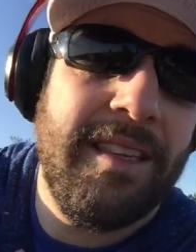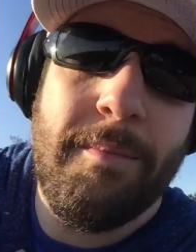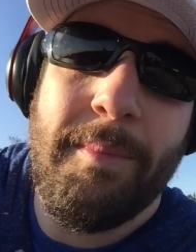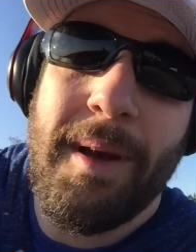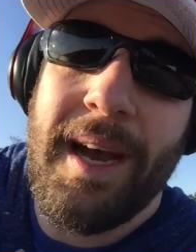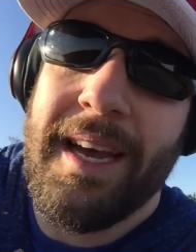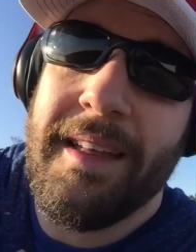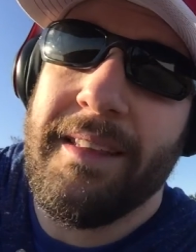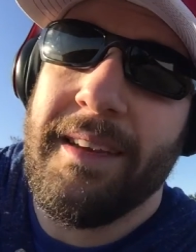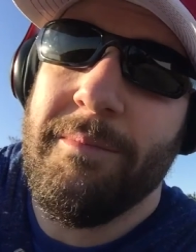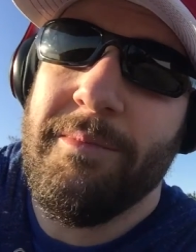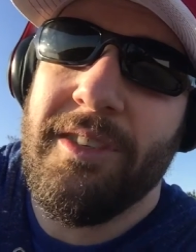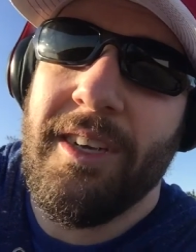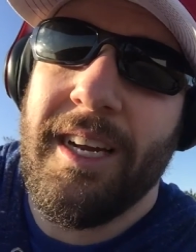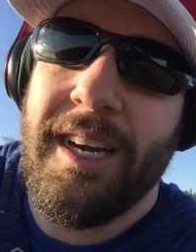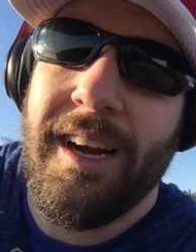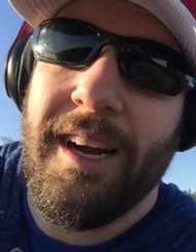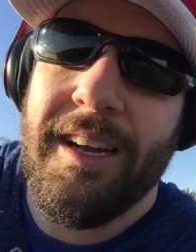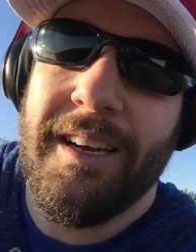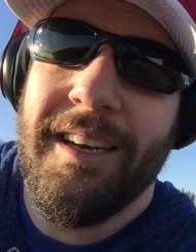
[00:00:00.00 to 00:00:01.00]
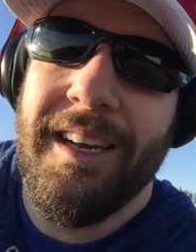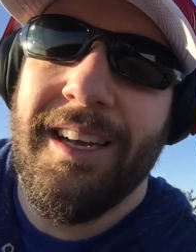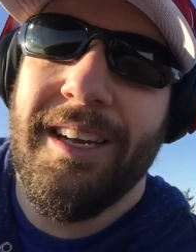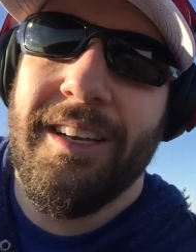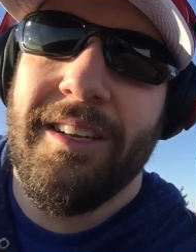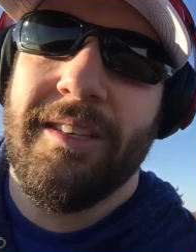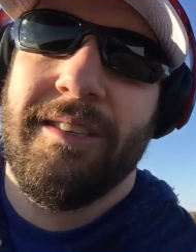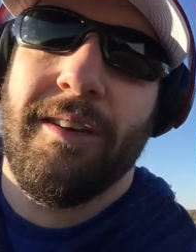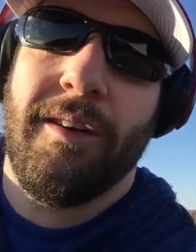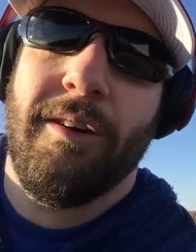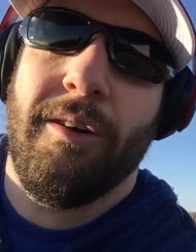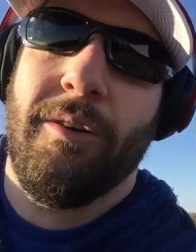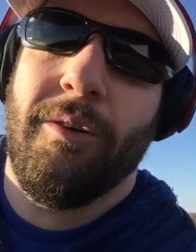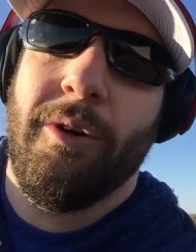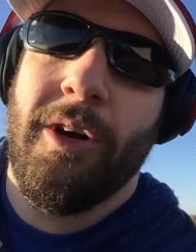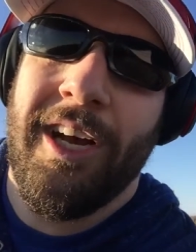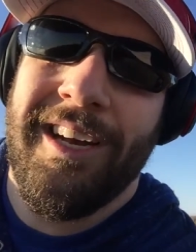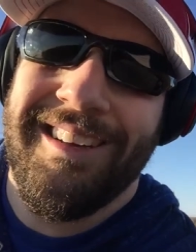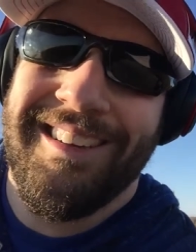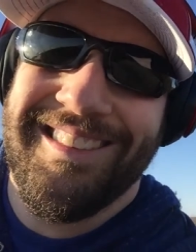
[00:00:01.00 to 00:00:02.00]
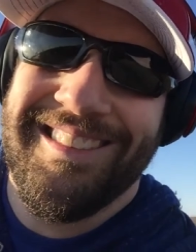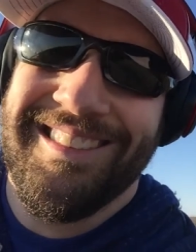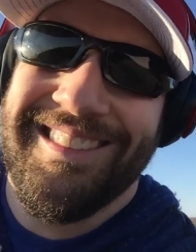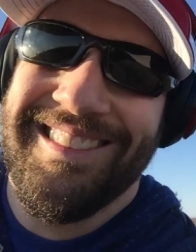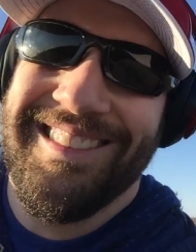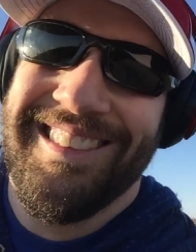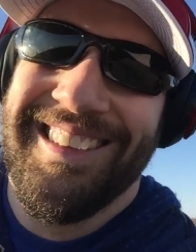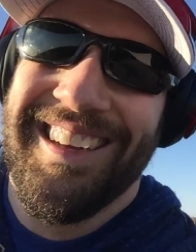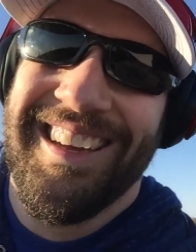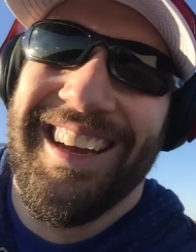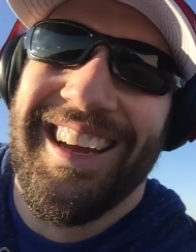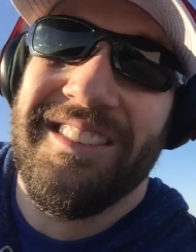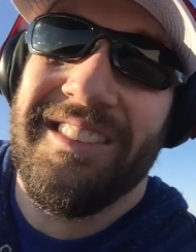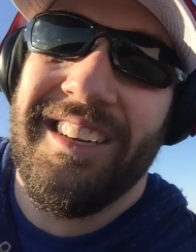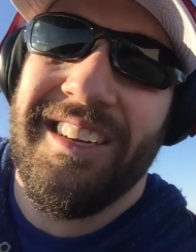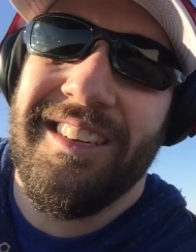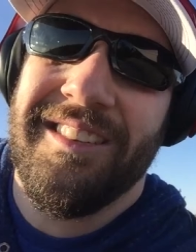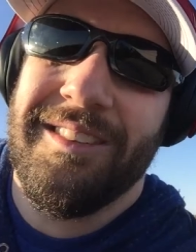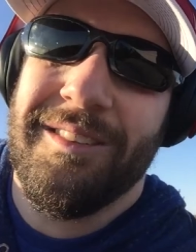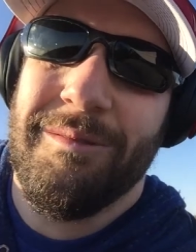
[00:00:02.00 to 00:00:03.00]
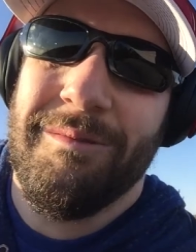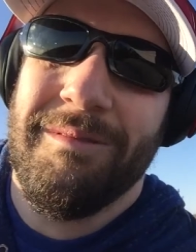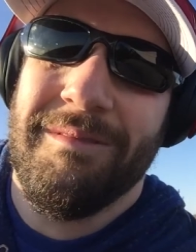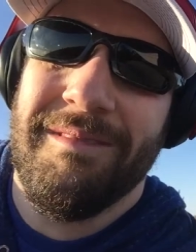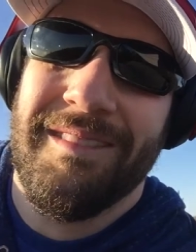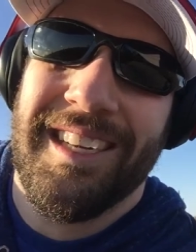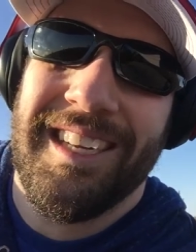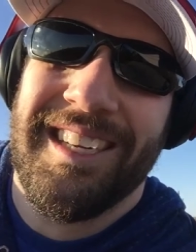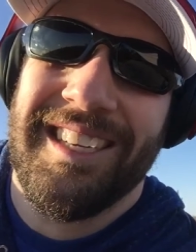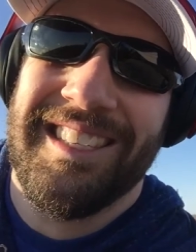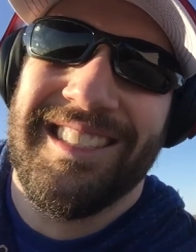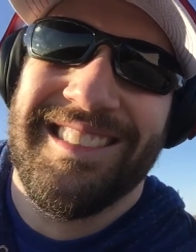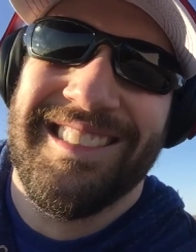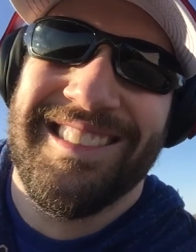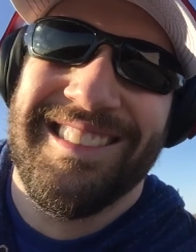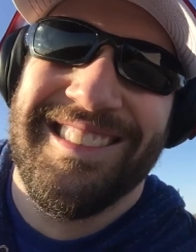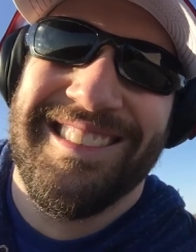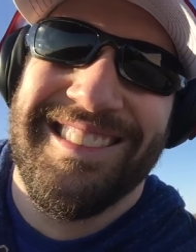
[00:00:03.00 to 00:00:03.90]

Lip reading: on the path I'm sitting on. So I'll see you soon. Thanks.